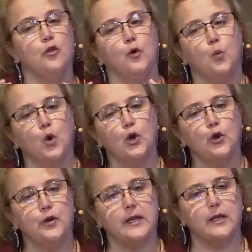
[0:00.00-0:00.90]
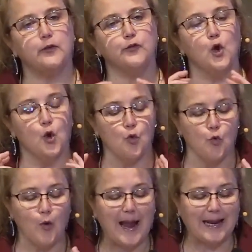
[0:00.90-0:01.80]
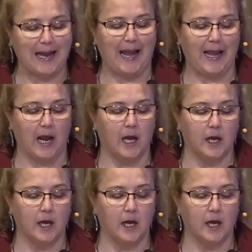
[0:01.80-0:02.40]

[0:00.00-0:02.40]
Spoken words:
The word is reckon,